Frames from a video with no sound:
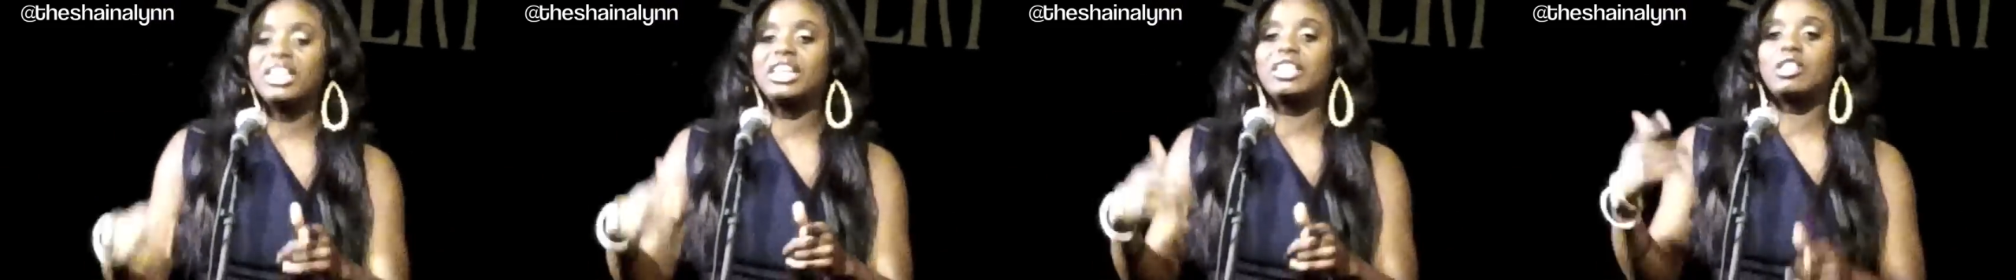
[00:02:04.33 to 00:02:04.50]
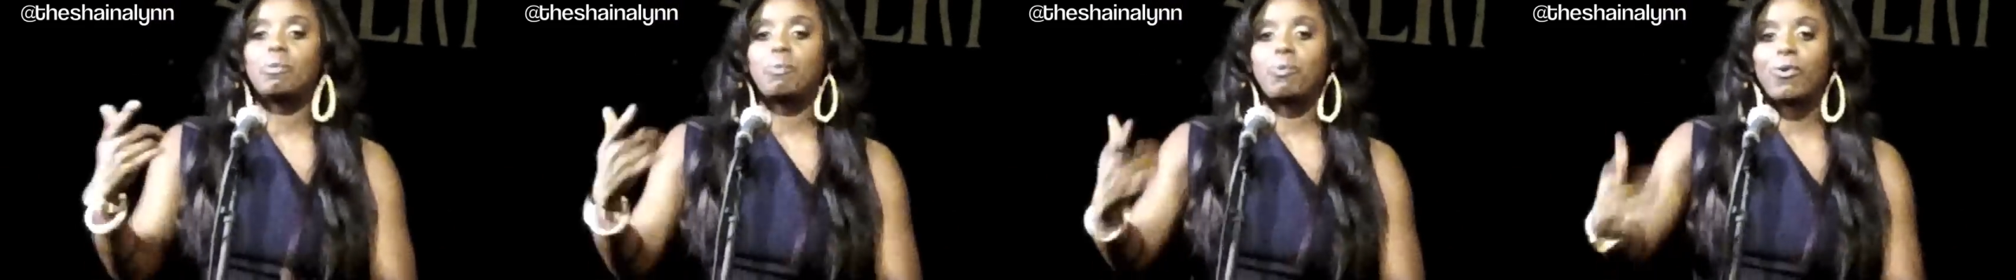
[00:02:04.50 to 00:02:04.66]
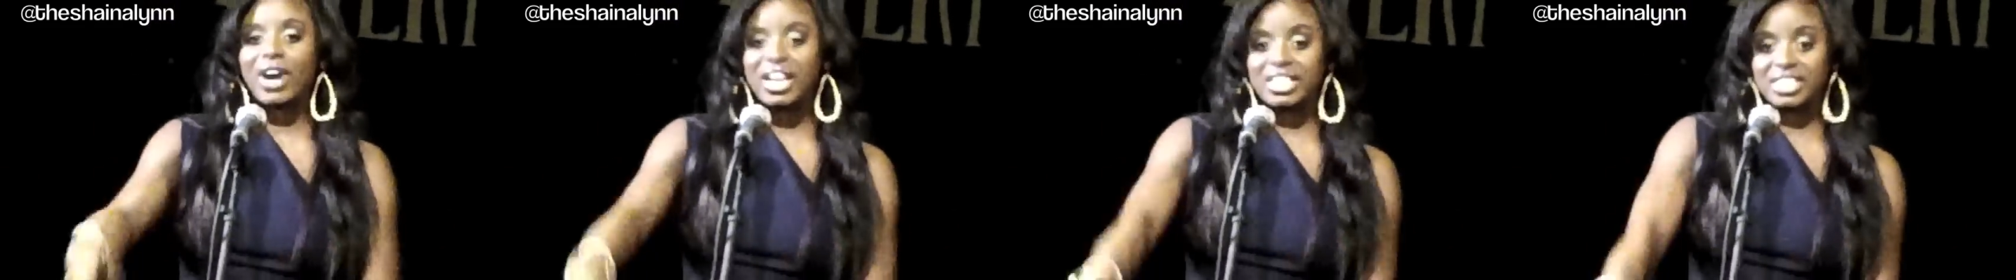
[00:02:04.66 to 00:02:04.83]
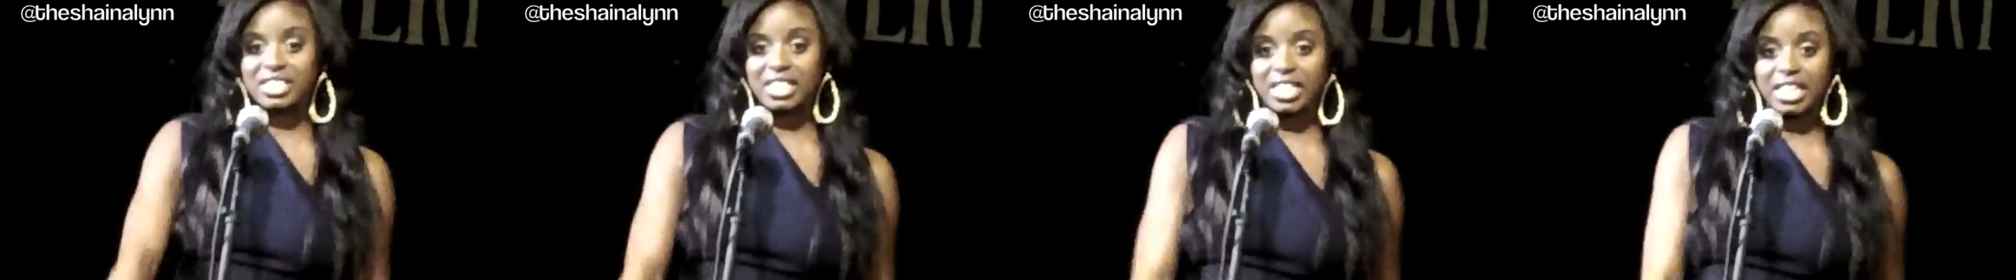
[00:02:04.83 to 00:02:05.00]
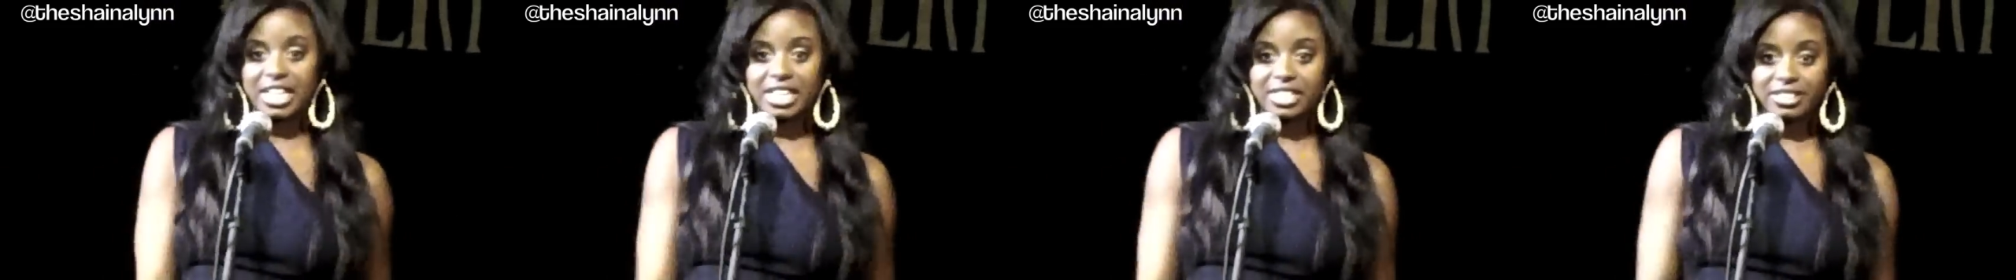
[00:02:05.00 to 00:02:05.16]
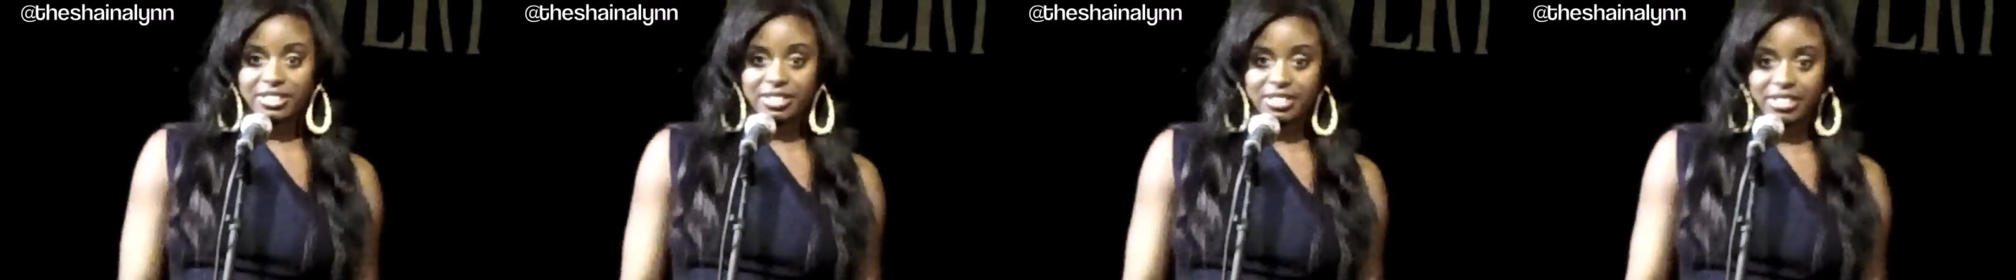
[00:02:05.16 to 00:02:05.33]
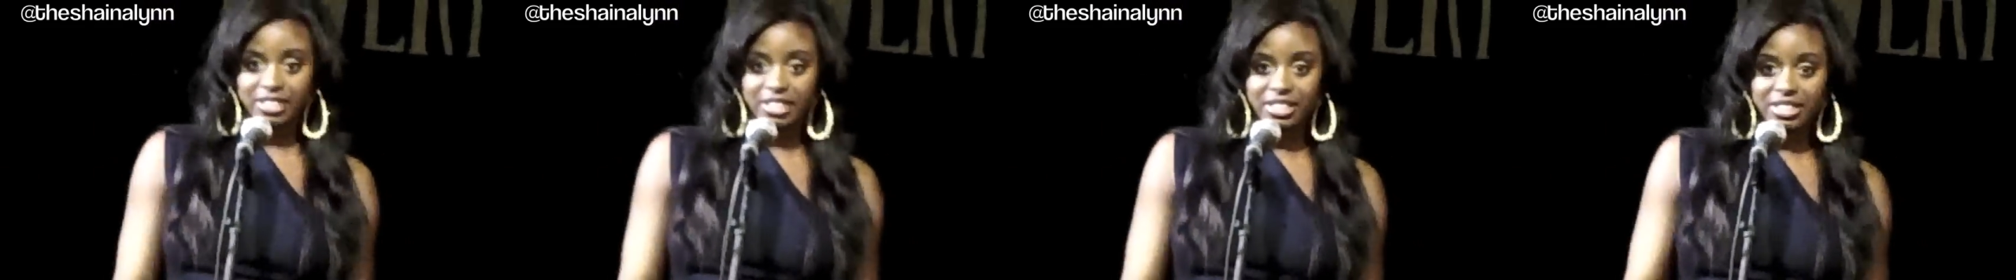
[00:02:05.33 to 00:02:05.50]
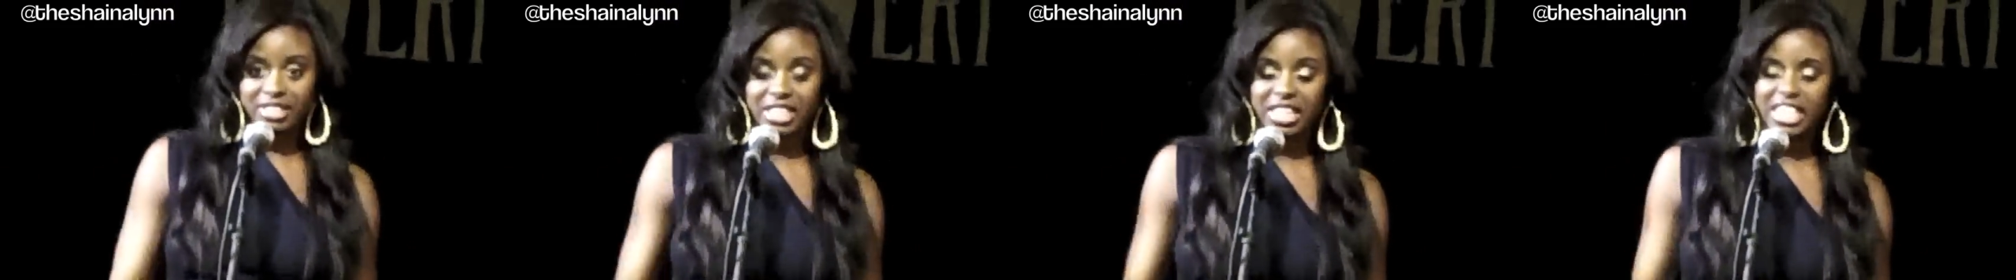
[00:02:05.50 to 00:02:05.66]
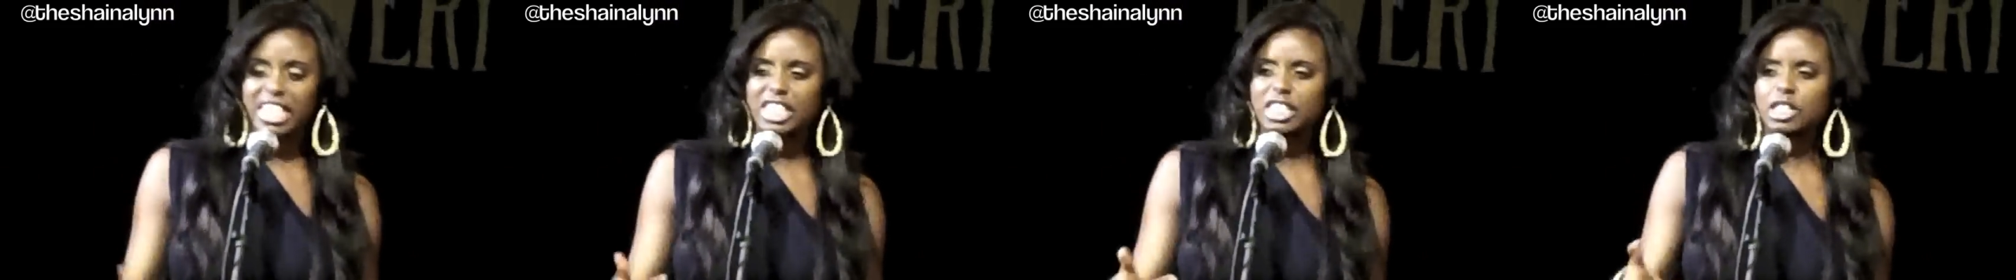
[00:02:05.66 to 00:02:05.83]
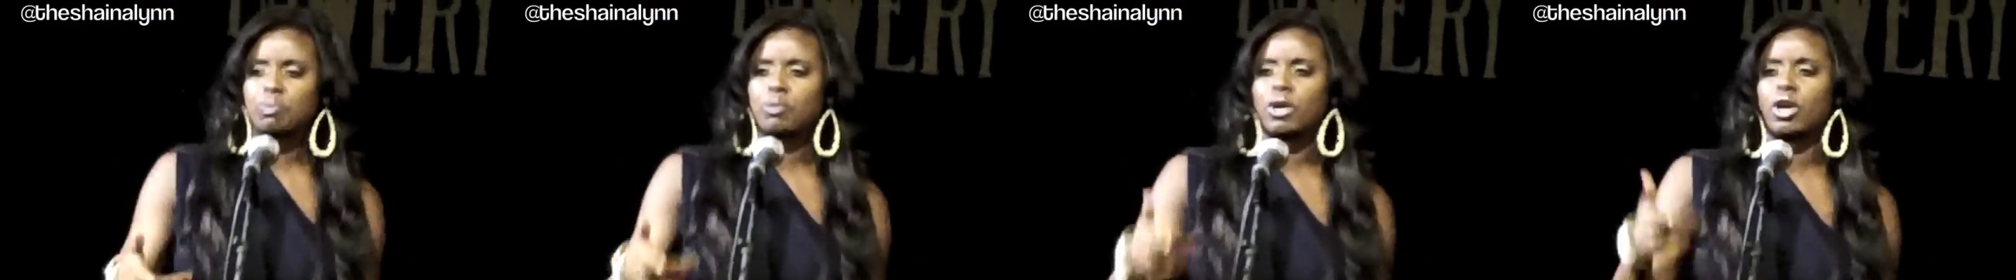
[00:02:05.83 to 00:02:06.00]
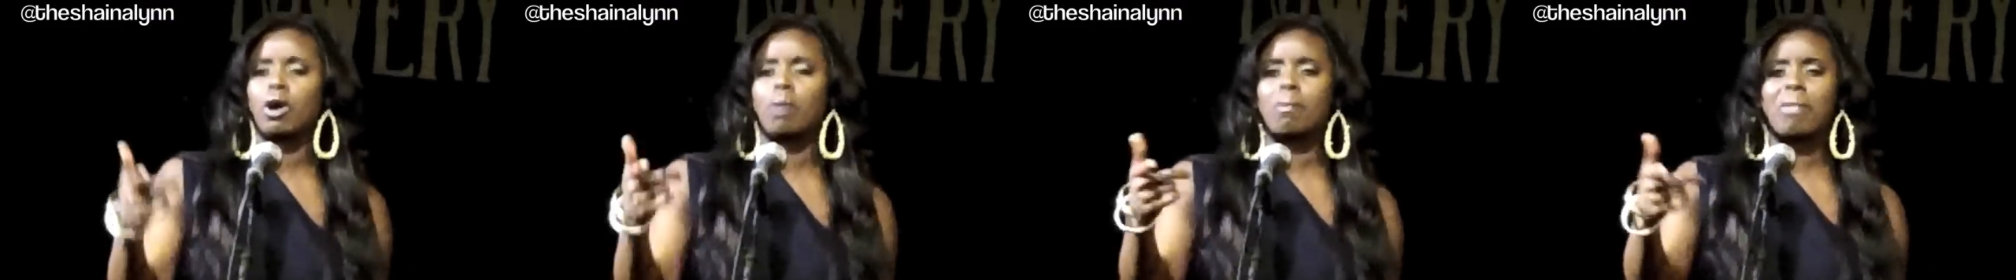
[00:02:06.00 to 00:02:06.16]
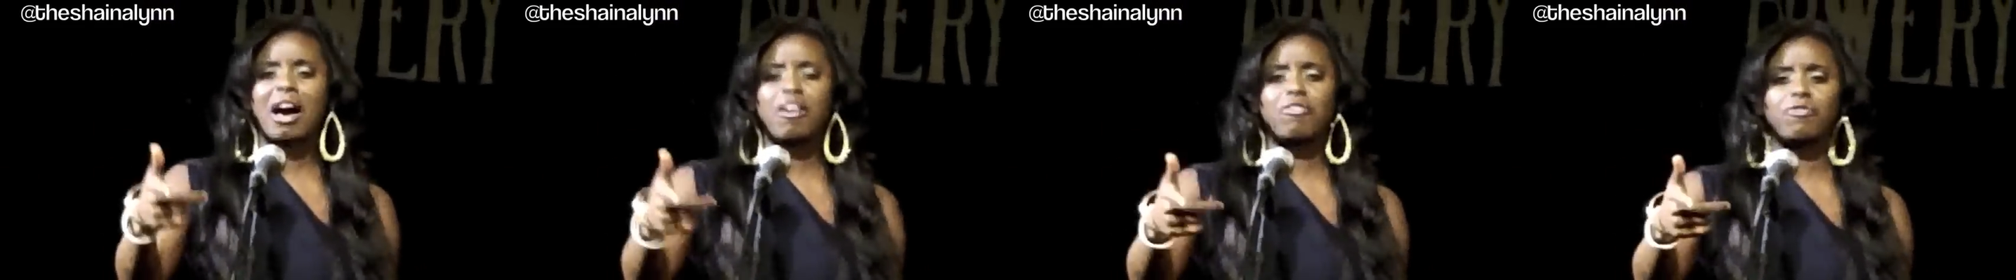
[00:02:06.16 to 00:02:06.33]
need the president to kiss
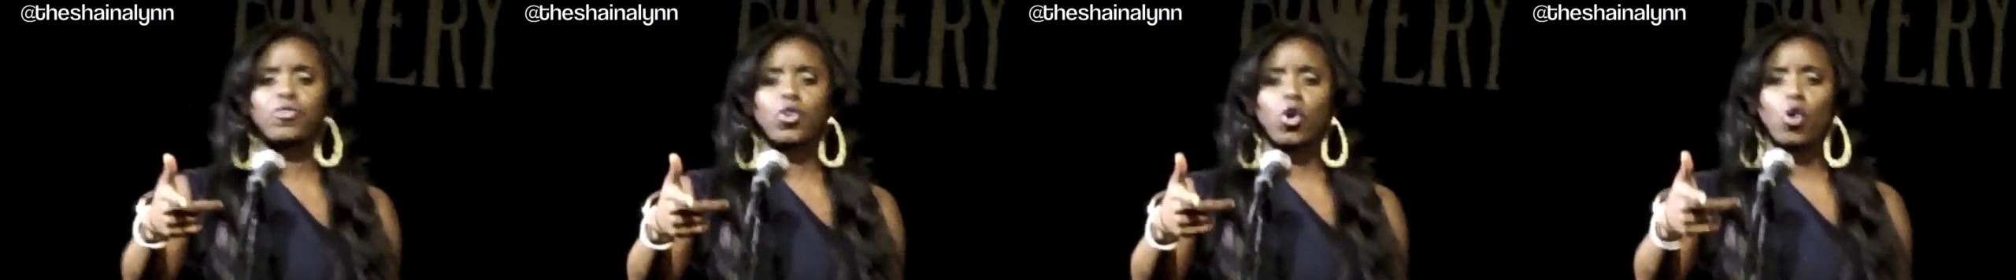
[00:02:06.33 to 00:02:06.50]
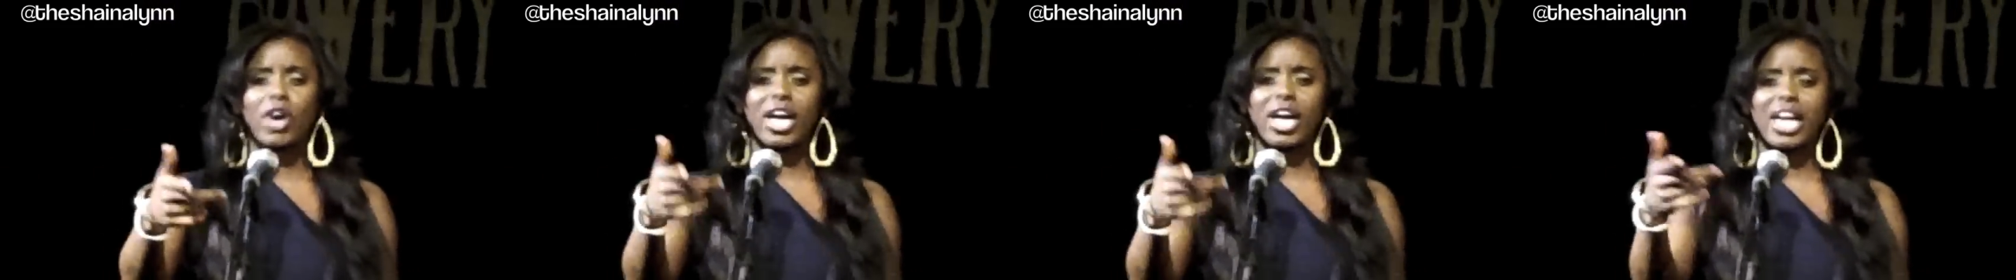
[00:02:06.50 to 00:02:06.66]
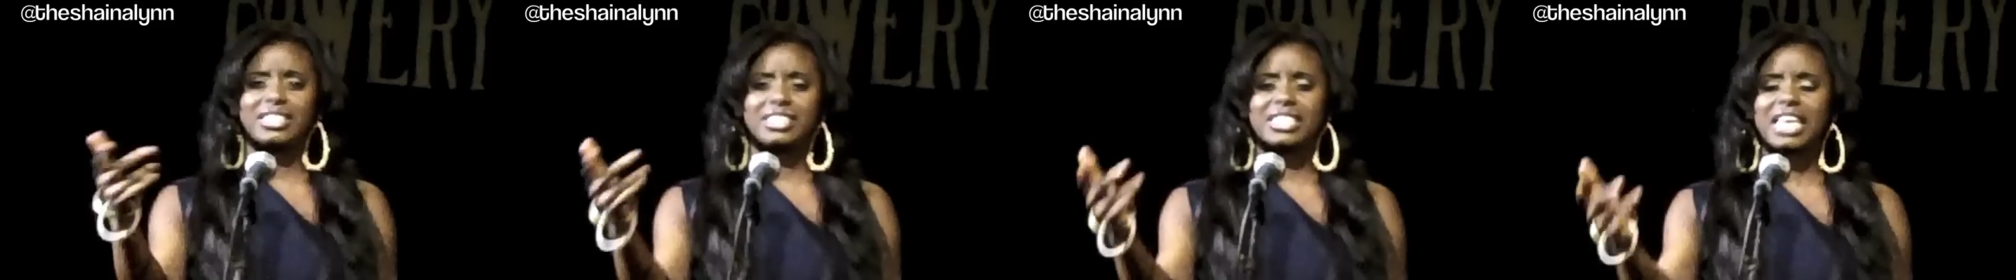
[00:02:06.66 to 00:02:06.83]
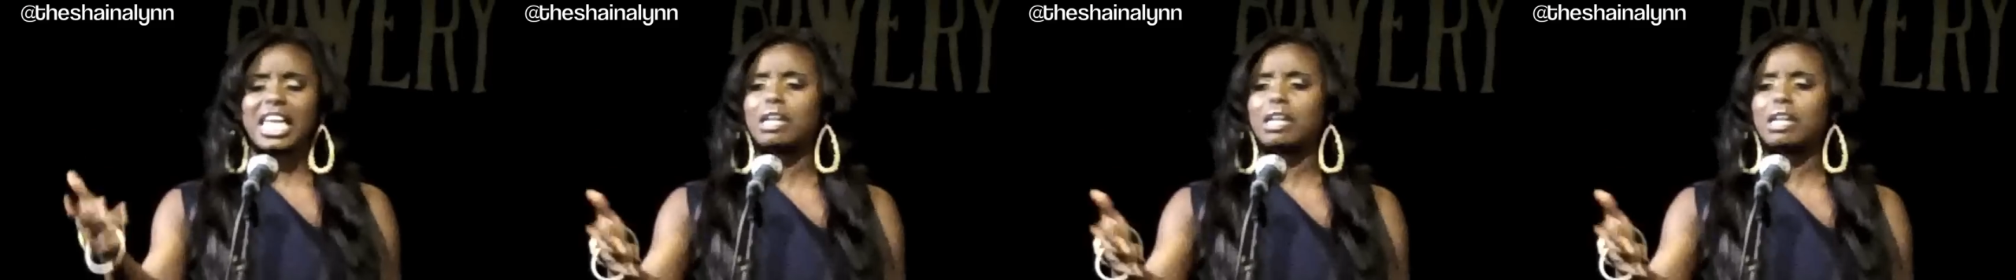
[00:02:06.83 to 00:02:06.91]
me on my forehead,